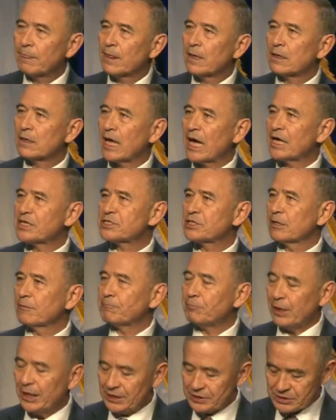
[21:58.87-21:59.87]
lasting
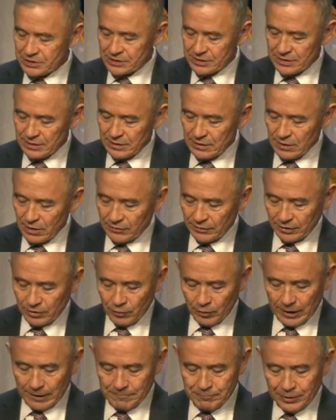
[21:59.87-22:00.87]
peace on the
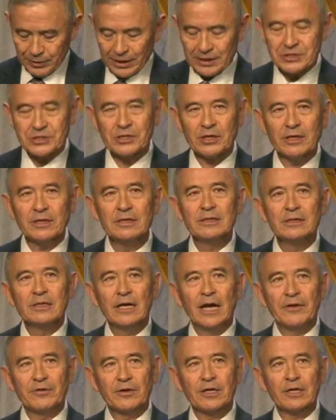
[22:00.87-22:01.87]
Korean Peninsula,
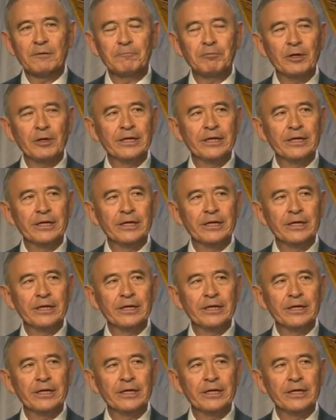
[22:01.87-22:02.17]
and the complete